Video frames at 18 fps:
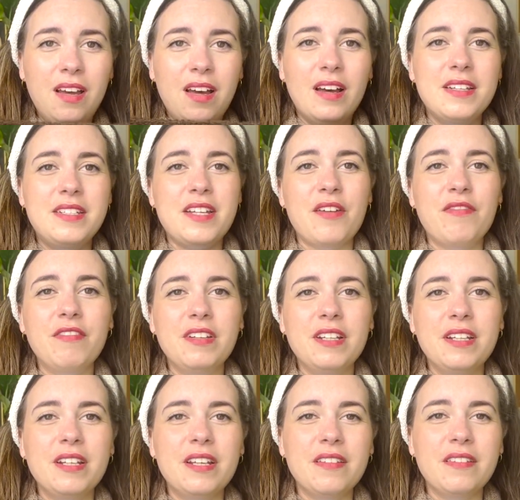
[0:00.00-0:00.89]
I
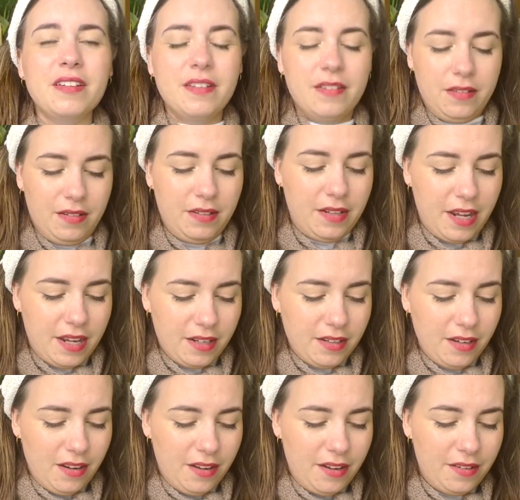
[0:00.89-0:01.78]
definitely knit the
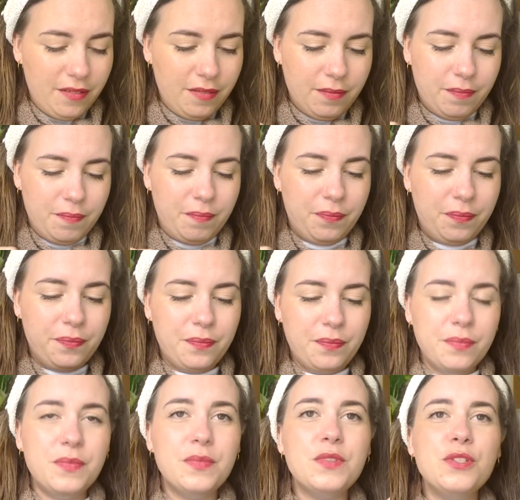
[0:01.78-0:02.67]
neckline
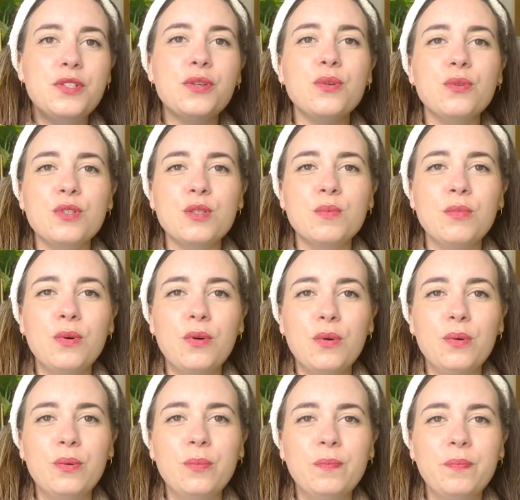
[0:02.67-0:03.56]
too
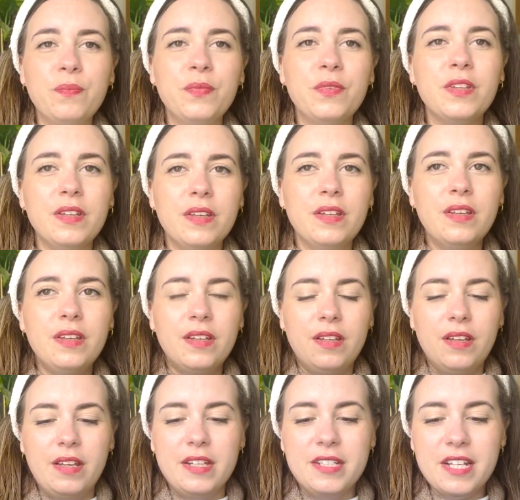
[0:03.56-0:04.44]
small.
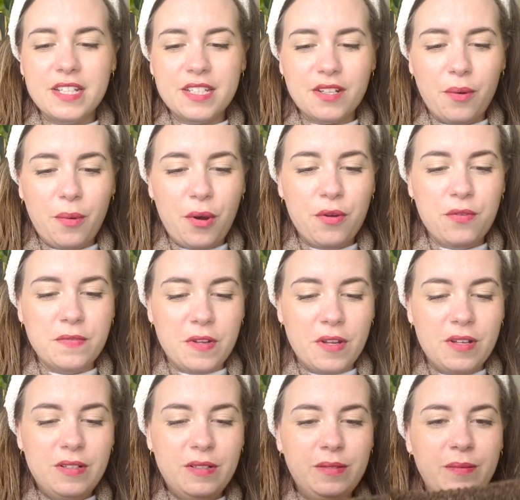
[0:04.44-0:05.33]
It does go
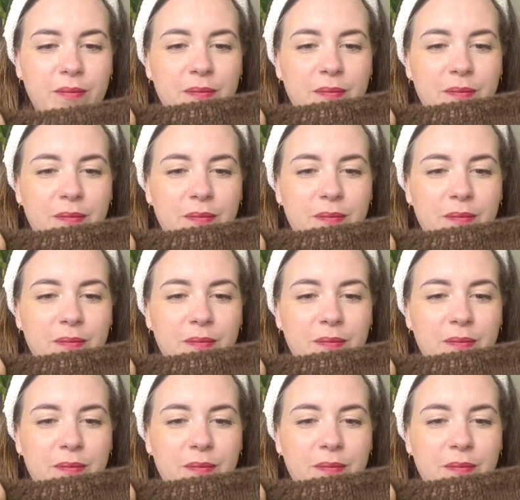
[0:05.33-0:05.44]
over,